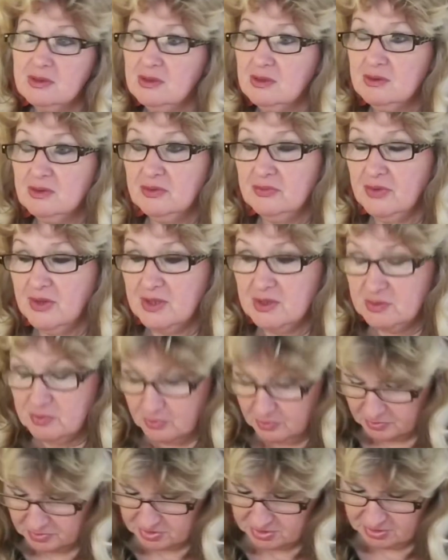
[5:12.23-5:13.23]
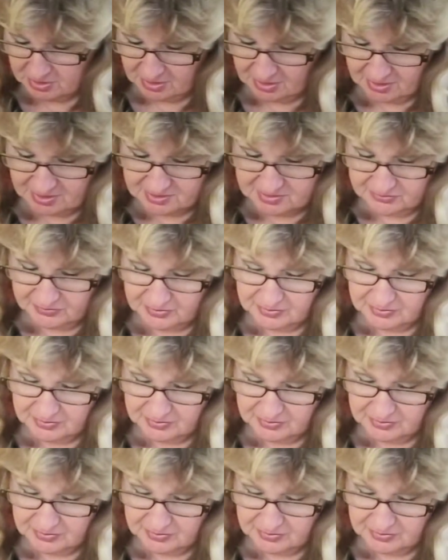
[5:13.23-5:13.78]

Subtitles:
In the Facebook, she has